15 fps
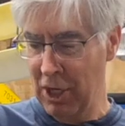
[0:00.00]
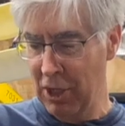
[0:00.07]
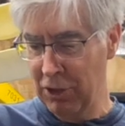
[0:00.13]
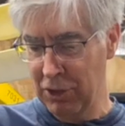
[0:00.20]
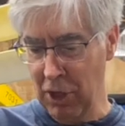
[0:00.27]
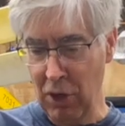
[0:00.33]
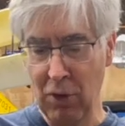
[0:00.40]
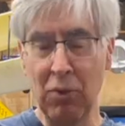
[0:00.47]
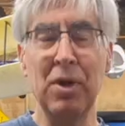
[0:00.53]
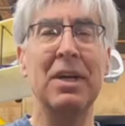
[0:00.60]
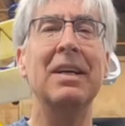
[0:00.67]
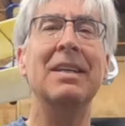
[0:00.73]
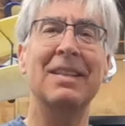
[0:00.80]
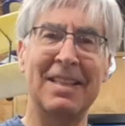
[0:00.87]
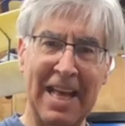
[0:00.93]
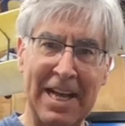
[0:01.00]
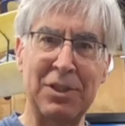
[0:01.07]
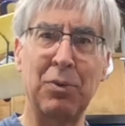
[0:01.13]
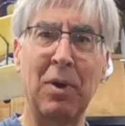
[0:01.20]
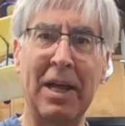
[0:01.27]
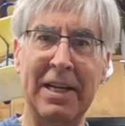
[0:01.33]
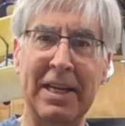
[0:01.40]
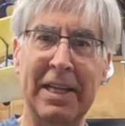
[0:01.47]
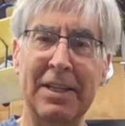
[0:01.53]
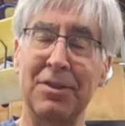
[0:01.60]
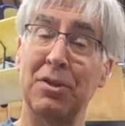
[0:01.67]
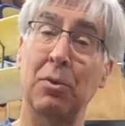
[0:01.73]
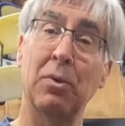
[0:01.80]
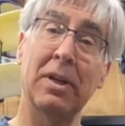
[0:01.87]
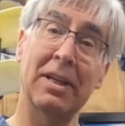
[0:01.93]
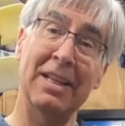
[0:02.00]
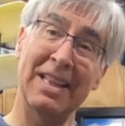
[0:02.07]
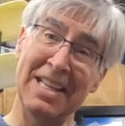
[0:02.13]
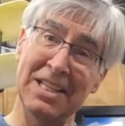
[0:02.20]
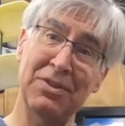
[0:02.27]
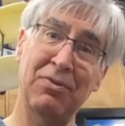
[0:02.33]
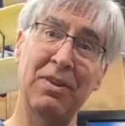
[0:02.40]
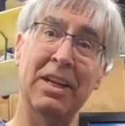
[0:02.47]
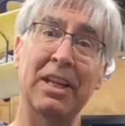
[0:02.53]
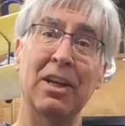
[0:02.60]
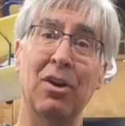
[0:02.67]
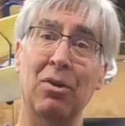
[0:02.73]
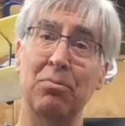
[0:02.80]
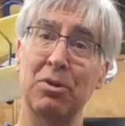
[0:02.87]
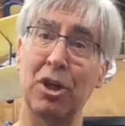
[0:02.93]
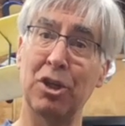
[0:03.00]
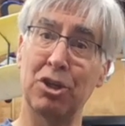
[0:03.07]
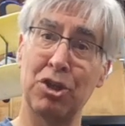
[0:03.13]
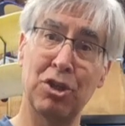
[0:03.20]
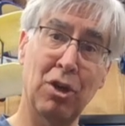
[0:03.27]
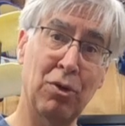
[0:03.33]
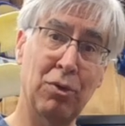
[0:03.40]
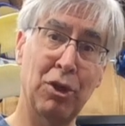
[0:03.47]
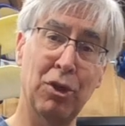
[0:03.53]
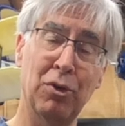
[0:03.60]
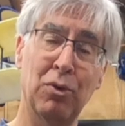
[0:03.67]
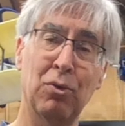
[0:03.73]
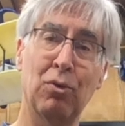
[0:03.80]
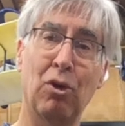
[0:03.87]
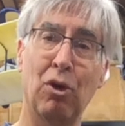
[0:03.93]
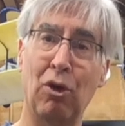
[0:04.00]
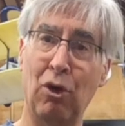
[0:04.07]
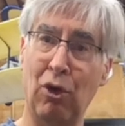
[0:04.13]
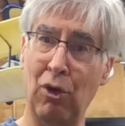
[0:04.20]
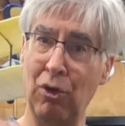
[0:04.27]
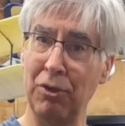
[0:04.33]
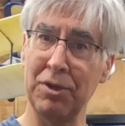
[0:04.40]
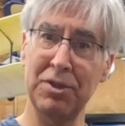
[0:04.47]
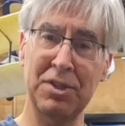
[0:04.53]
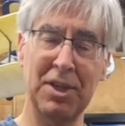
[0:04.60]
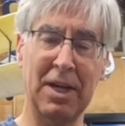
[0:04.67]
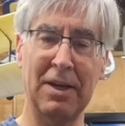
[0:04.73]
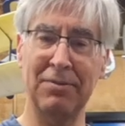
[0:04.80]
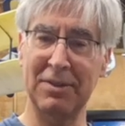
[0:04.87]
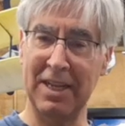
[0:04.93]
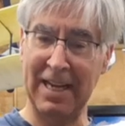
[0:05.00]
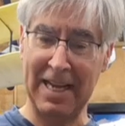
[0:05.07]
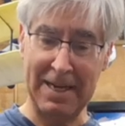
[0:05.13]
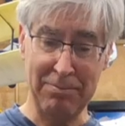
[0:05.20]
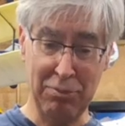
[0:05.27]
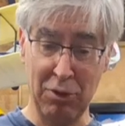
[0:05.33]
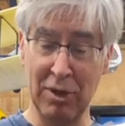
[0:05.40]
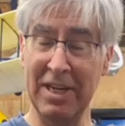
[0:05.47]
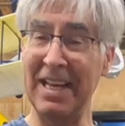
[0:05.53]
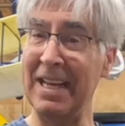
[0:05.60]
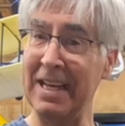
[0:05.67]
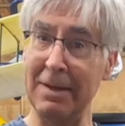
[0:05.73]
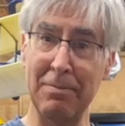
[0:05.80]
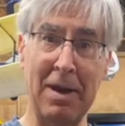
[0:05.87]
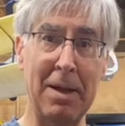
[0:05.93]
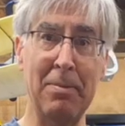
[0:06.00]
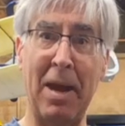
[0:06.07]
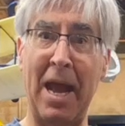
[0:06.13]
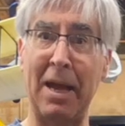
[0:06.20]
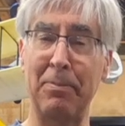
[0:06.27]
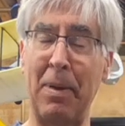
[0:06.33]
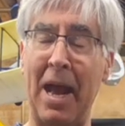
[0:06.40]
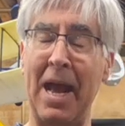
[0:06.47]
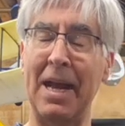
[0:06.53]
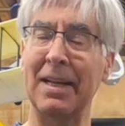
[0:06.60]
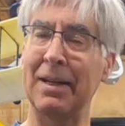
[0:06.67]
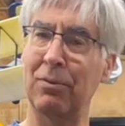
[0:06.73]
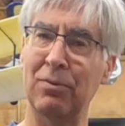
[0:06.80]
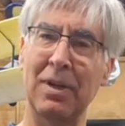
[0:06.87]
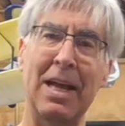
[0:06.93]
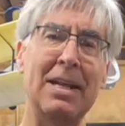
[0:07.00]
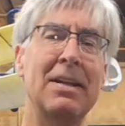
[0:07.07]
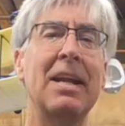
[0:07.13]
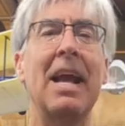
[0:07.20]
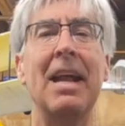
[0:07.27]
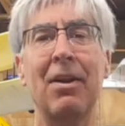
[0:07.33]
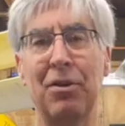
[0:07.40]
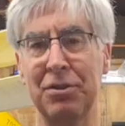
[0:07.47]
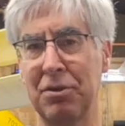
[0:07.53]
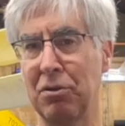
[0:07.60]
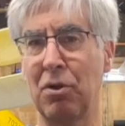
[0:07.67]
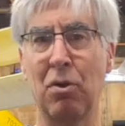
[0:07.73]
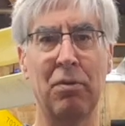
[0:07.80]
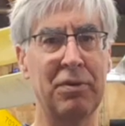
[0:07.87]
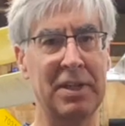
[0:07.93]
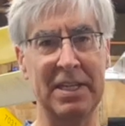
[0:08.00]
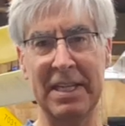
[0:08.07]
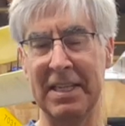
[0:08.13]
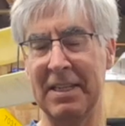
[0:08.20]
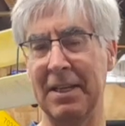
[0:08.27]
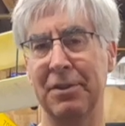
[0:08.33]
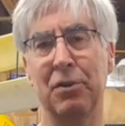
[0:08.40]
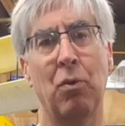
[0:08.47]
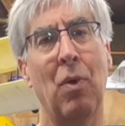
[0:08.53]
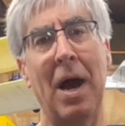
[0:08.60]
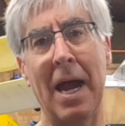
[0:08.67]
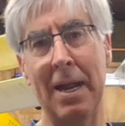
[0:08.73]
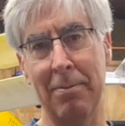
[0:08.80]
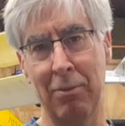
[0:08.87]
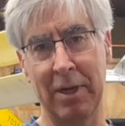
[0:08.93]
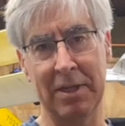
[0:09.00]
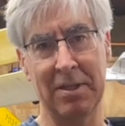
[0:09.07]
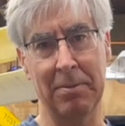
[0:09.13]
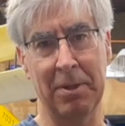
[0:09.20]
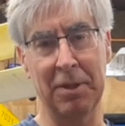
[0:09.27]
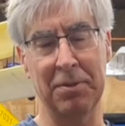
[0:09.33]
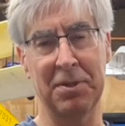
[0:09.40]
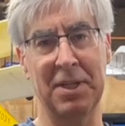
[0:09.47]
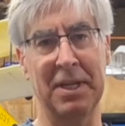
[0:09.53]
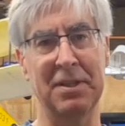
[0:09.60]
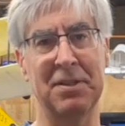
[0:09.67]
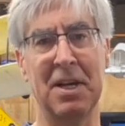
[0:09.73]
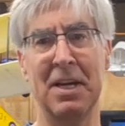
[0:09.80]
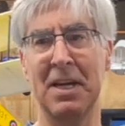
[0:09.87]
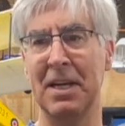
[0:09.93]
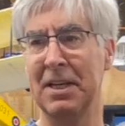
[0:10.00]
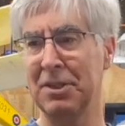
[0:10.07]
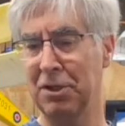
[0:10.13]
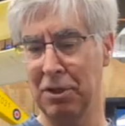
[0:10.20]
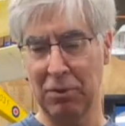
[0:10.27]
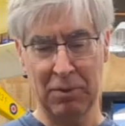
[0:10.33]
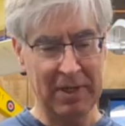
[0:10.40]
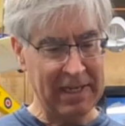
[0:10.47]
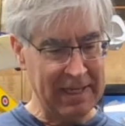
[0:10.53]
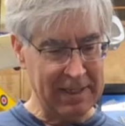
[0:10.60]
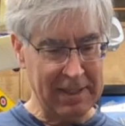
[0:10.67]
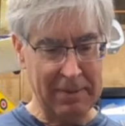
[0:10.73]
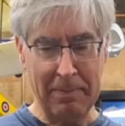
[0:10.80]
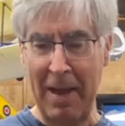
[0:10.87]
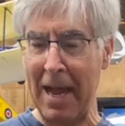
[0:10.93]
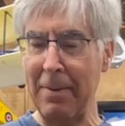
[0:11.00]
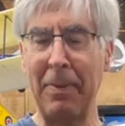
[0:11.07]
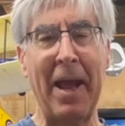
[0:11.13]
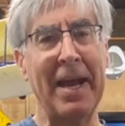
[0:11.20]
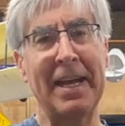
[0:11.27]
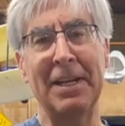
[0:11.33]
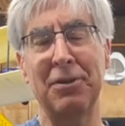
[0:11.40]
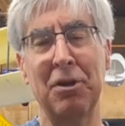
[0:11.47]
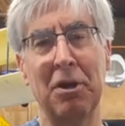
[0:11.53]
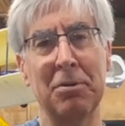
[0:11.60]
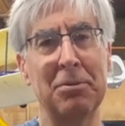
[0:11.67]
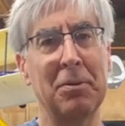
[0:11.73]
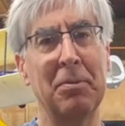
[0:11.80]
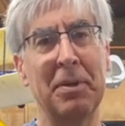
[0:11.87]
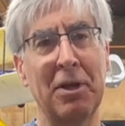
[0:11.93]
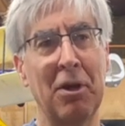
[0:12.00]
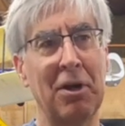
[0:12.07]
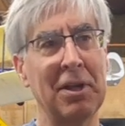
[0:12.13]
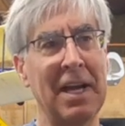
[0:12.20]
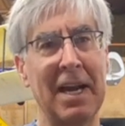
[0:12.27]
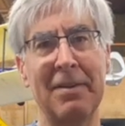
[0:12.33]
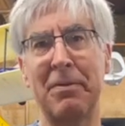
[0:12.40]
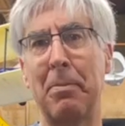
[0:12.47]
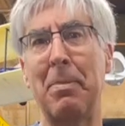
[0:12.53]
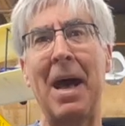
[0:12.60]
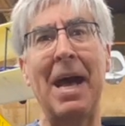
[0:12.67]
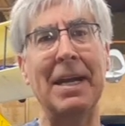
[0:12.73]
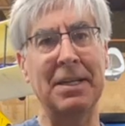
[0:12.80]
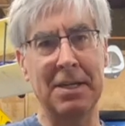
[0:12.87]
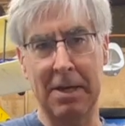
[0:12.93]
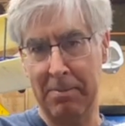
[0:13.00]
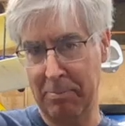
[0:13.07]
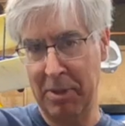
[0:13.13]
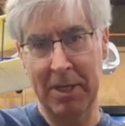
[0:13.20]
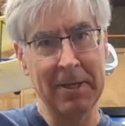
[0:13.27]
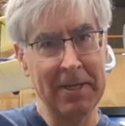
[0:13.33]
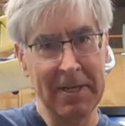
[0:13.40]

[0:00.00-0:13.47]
So that's what I did. So in this video, I'm going to show you all the stuff that I put in my backpack and also go over the details of why I bring some of those things. So in the backpacking terms, it would be called kind of a bag dump.